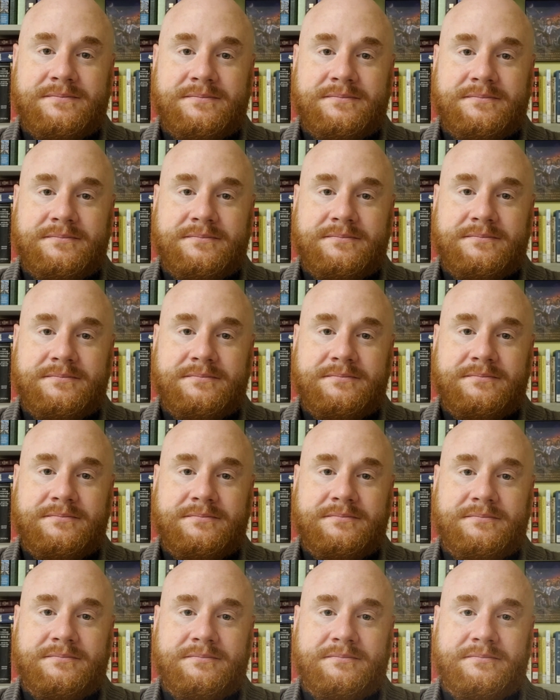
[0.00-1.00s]

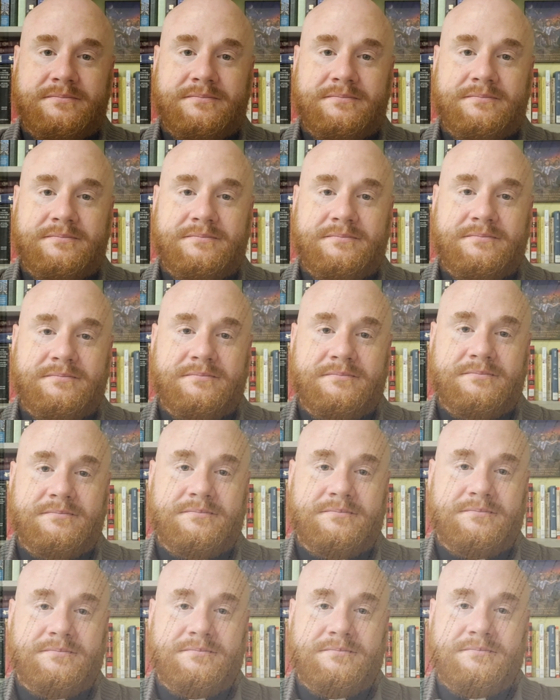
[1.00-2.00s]

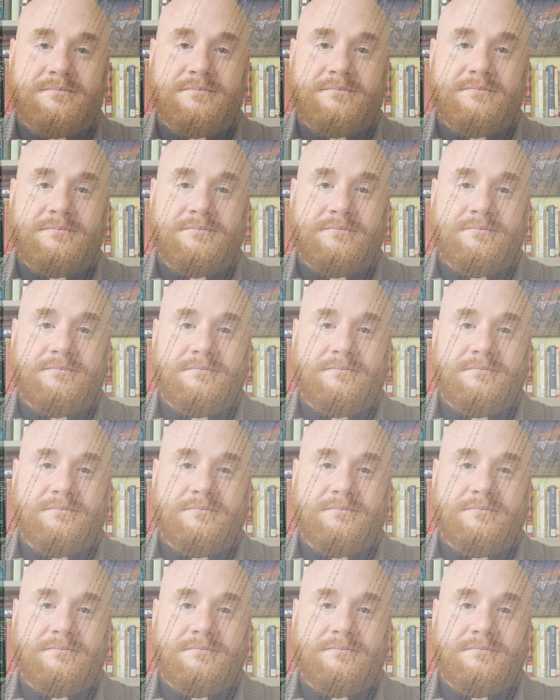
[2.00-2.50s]
(no one is talking)